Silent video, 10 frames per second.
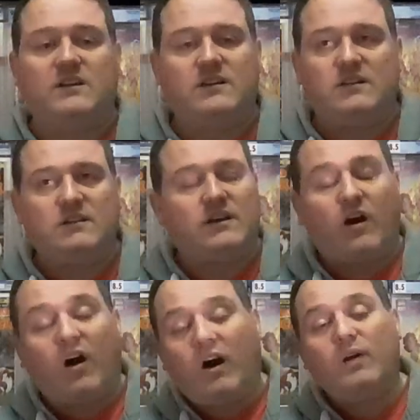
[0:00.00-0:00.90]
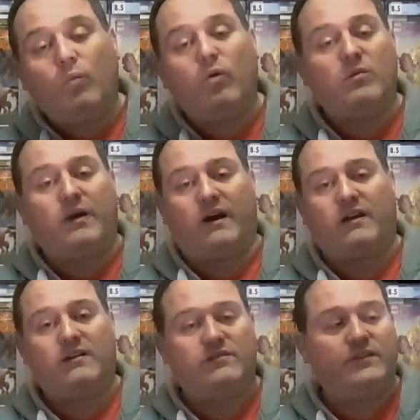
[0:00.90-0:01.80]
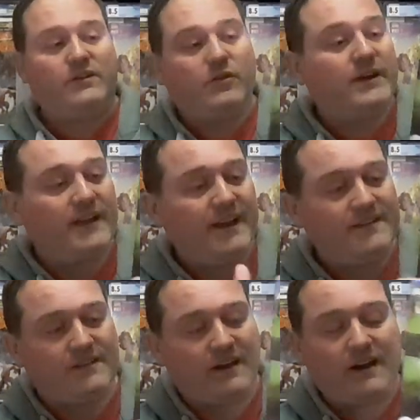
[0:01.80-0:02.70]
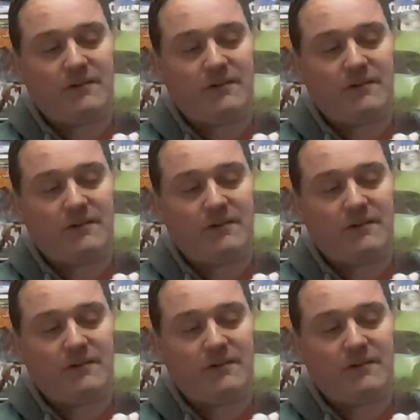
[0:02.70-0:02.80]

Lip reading: like a high watermark for Green Lantern.